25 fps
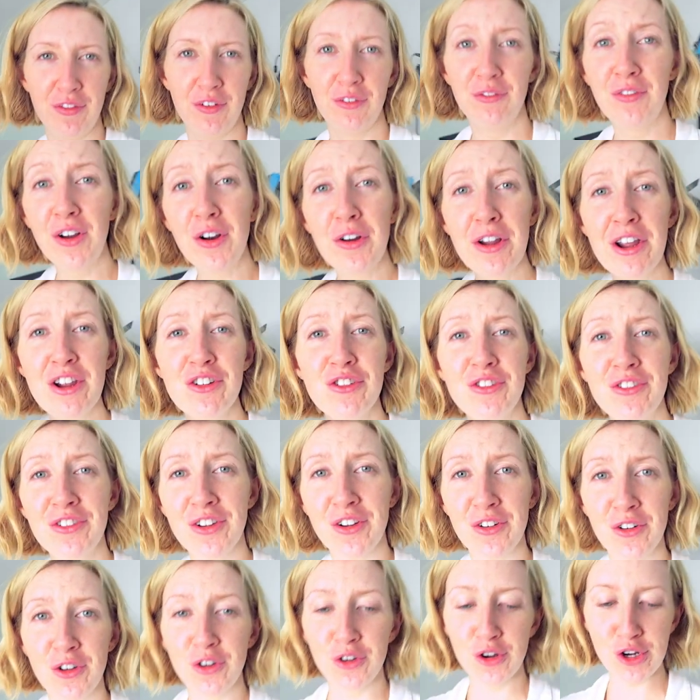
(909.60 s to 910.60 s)
of
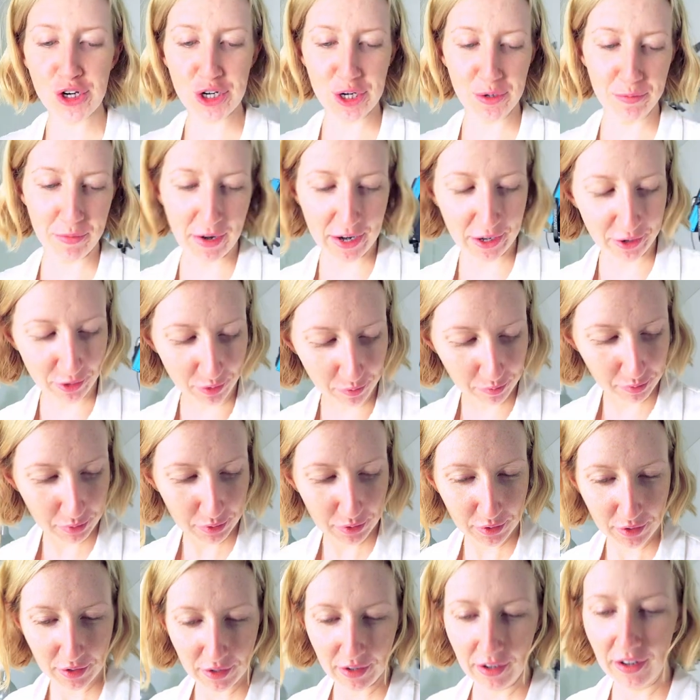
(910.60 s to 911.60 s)
variations on cushion makeup.
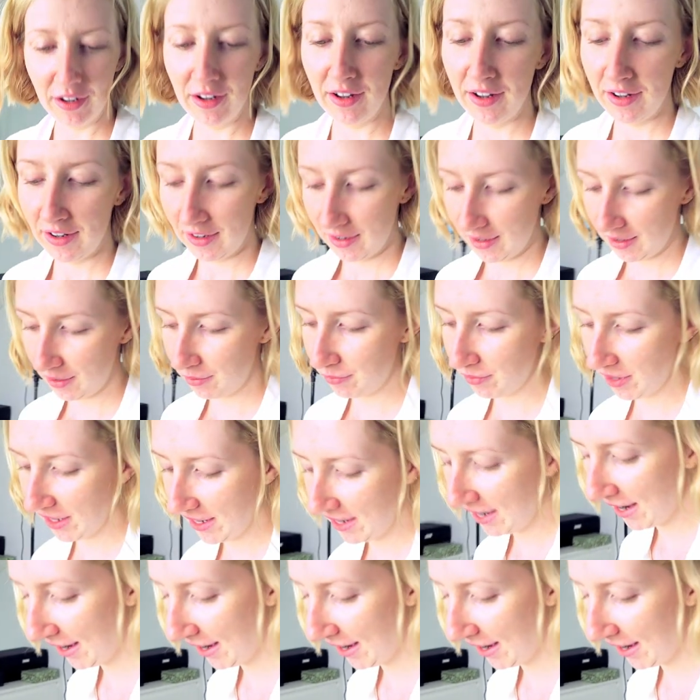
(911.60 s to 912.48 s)
And right